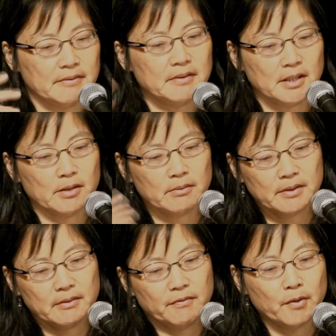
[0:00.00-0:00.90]
you
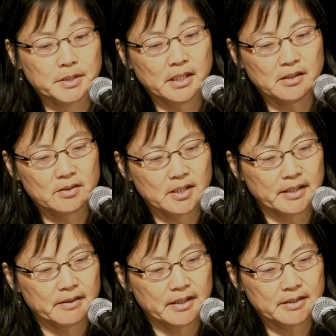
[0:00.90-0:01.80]
know, 14 years
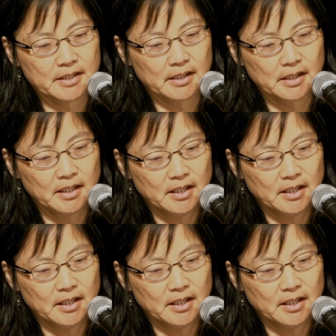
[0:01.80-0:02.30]
later had a son.